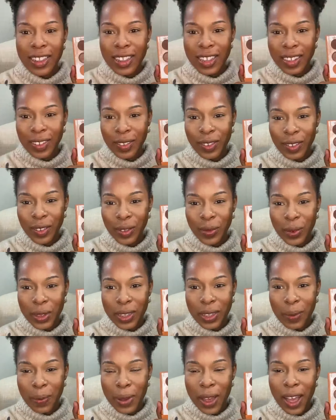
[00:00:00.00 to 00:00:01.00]
This is
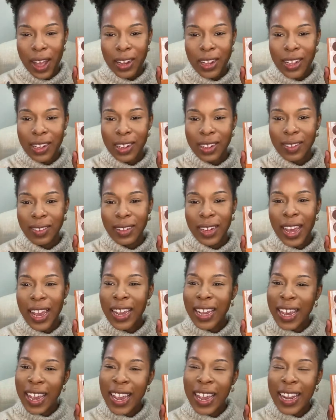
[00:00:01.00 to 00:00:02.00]
what the palette looks
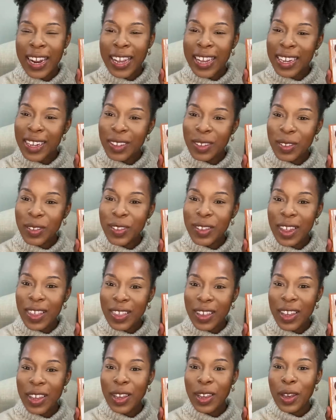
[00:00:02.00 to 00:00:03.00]
like, and it is
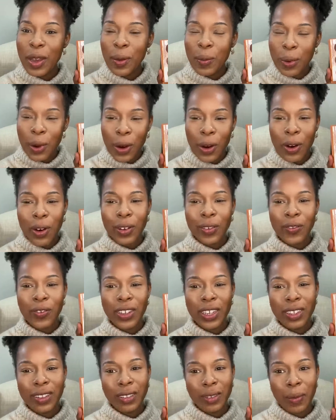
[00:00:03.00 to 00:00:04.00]
the
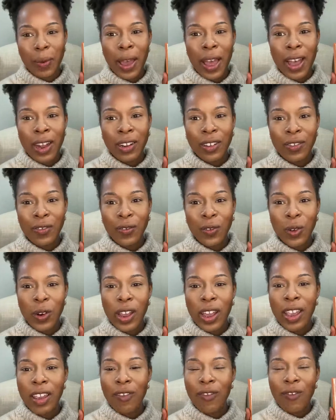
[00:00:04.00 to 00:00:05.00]
perfect palette for
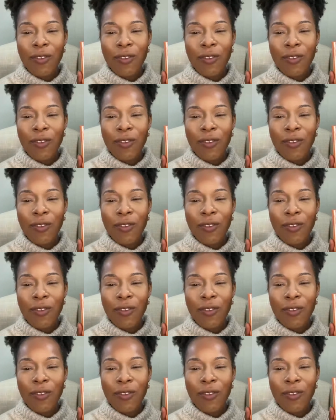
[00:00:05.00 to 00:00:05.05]
a